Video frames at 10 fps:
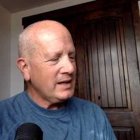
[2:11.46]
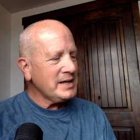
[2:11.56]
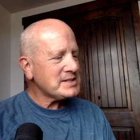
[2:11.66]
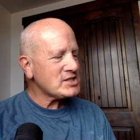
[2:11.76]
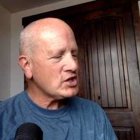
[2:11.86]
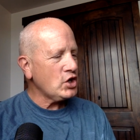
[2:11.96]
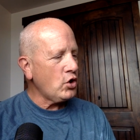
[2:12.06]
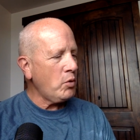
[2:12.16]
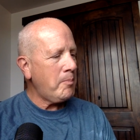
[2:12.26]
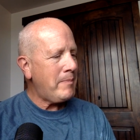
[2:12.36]
let's
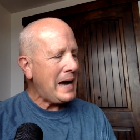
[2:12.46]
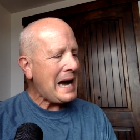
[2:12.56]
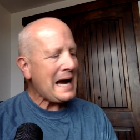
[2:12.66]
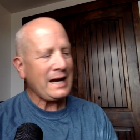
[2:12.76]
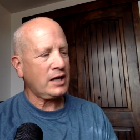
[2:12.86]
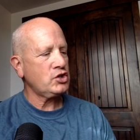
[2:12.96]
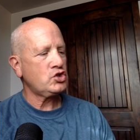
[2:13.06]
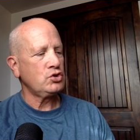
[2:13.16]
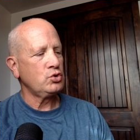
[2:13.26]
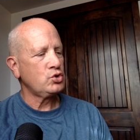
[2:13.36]
go back
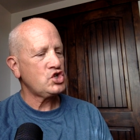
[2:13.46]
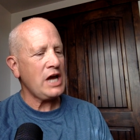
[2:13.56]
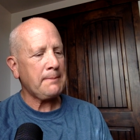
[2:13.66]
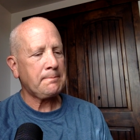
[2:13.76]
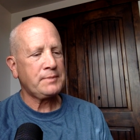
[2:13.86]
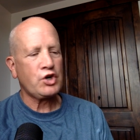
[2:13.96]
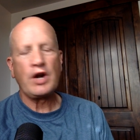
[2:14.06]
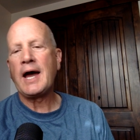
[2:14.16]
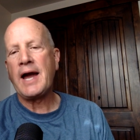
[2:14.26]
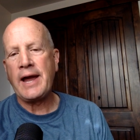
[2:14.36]
to chapter
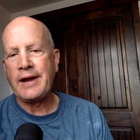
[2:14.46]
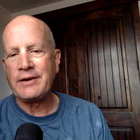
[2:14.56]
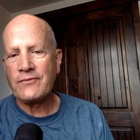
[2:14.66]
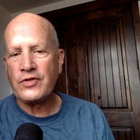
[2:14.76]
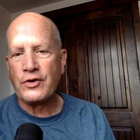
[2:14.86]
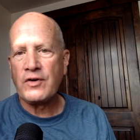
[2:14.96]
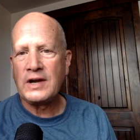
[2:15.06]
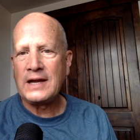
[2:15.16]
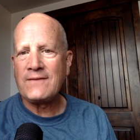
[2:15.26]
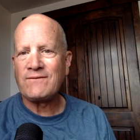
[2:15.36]
9 of 3rd
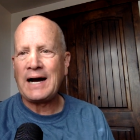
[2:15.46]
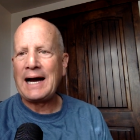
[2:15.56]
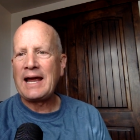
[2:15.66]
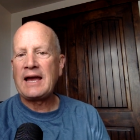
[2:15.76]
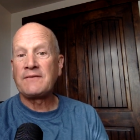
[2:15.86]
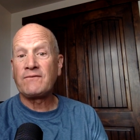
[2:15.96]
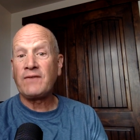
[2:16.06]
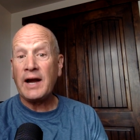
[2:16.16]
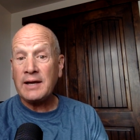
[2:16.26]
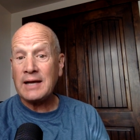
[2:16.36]
Nephi and
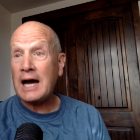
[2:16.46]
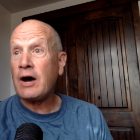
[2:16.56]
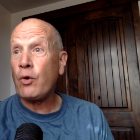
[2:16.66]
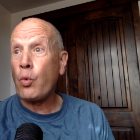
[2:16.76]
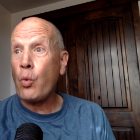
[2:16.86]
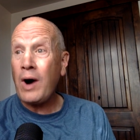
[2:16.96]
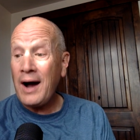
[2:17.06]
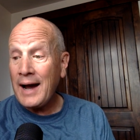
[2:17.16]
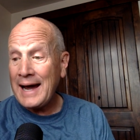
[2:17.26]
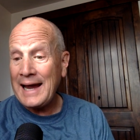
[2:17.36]
find out
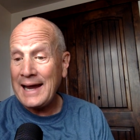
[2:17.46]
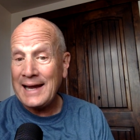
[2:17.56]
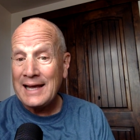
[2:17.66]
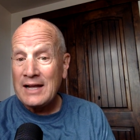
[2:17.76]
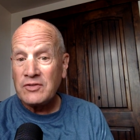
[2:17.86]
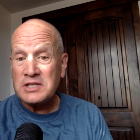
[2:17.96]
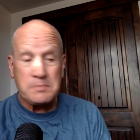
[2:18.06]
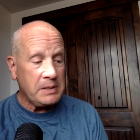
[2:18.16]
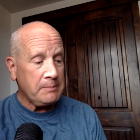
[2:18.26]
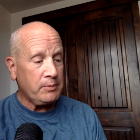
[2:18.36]
why these
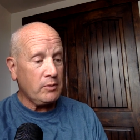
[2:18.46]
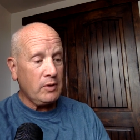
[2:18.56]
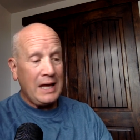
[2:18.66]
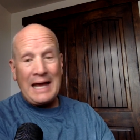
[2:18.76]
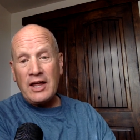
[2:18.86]
people